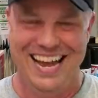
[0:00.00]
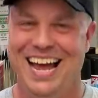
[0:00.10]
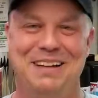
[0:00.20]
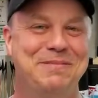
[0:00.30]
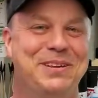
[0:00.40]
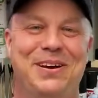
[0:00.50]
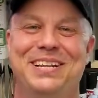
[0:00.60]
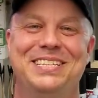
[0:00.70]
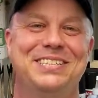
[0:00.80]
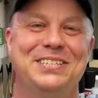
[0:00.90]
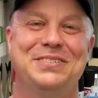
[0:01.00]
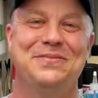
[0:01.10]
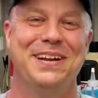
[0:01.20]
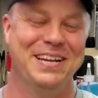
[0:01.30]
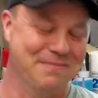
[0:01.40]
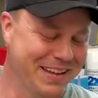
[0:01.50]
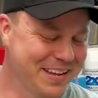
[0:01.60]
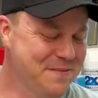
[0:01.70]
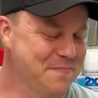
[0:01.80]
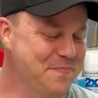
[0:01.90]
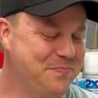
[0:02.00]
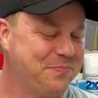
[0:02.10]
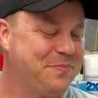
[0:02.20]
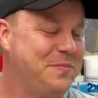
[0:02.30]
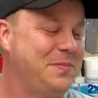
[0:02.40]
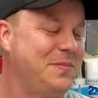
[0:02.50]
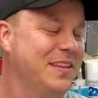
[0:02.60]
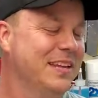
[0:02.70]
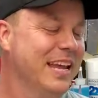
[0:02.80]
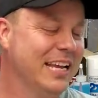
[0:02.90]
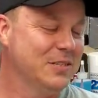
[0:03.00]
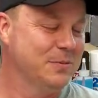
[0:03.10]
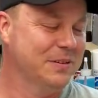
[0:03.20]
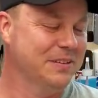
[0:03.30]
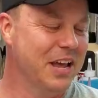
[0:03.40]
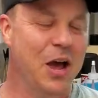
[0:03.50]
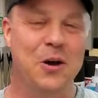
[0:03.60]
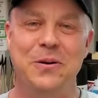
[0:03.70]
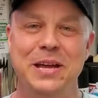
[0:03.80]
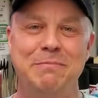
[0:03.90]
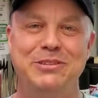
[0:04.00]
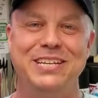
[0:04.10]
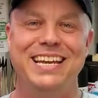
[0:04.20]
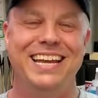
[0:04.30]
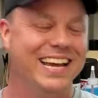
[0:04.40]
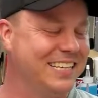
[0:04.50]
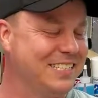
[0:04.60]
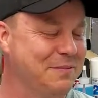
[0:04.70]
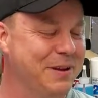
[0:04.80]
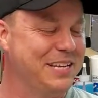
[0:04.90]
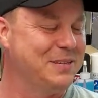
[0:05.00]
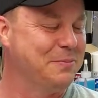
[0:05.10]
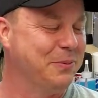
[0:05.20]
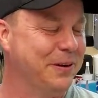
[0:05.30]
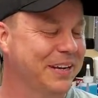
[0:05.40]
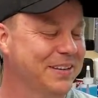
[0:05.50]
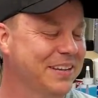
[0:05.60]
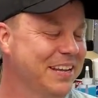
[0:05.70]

I'm sorry, this is just funny to me. Next one. OMG! Exclamation point.